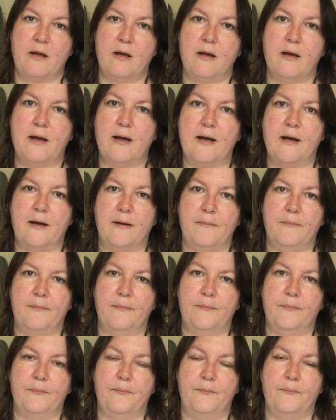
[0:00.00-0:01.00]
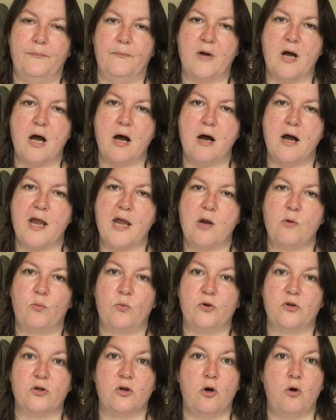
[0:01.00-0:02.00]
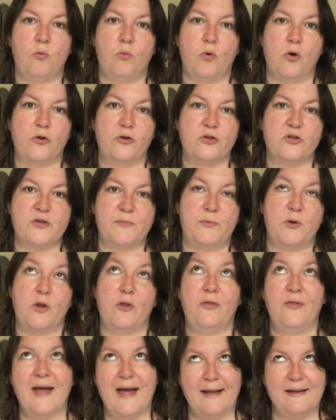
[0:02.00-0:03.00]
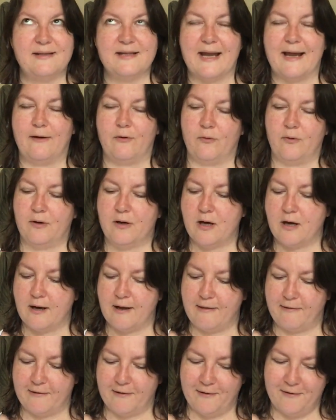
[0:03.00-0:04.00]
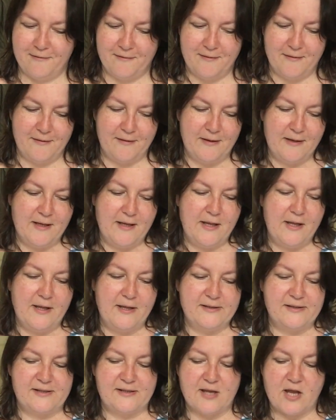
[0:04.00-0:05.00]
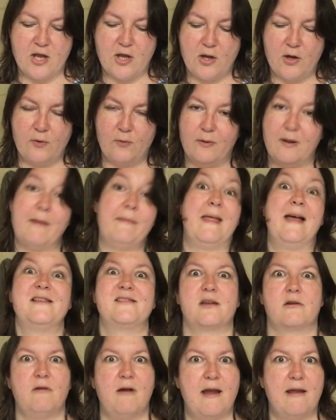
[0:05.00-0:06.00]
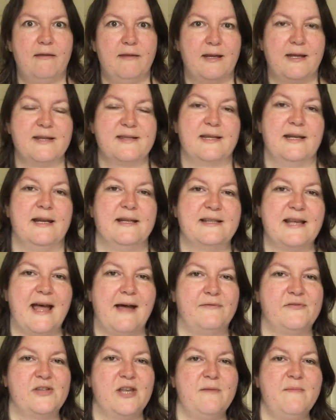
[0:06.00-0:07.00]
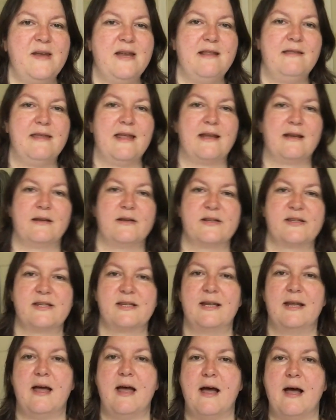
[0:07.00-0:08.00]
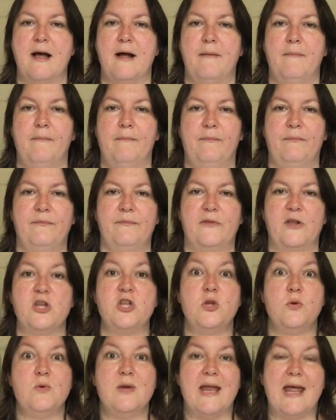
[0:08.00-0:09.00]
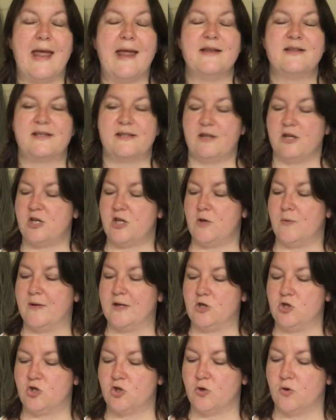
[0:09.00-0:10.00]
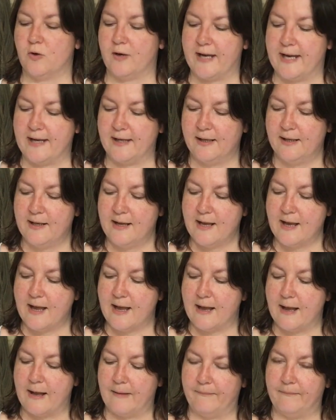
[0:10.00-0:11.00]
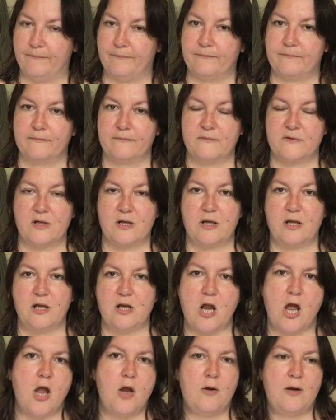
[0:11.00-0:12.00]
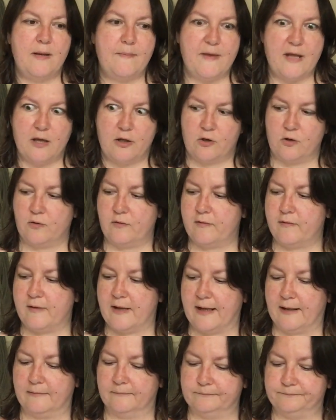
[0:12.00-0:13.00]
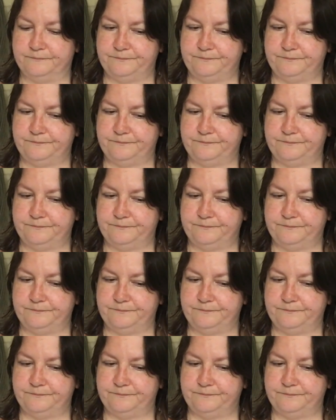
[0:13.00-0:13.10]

I would not want to put that down either. So, and that's a great thing, isn't it? To have so many things that you knit, that you enjoy, can only be a good thing.